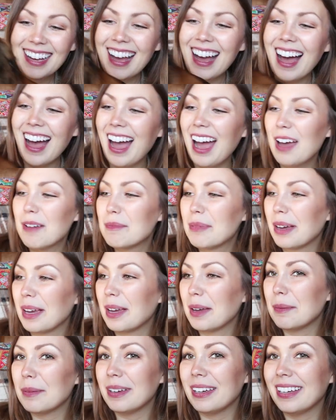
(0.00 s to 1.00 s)
hi
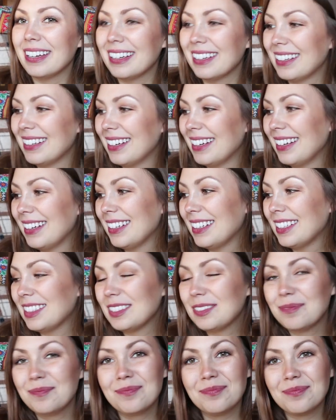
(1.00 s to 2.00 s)
baby.
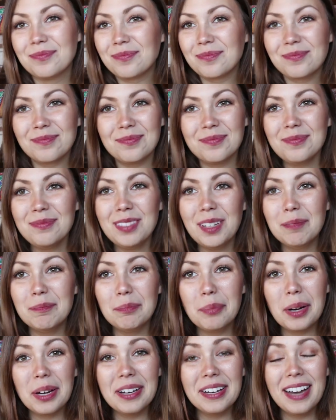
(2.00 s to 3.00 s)

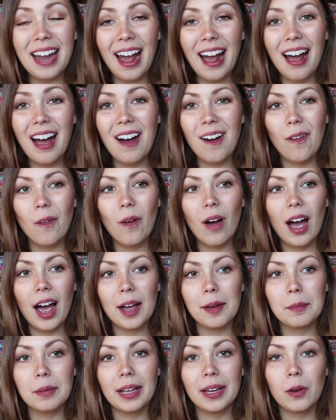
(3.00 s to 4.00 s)
But now
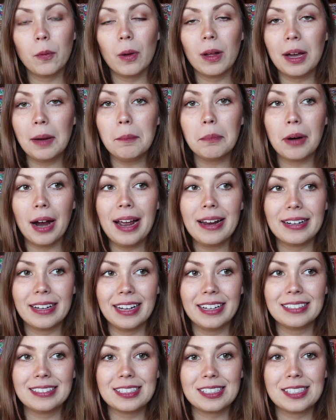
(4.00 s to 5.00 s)
I'm like, well, I'm
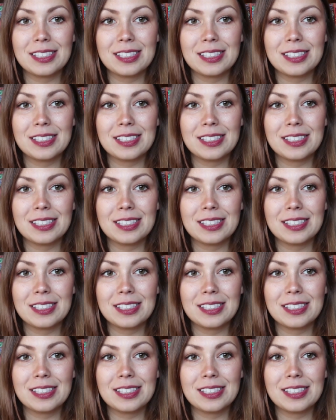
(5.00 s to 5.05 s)
pregnant.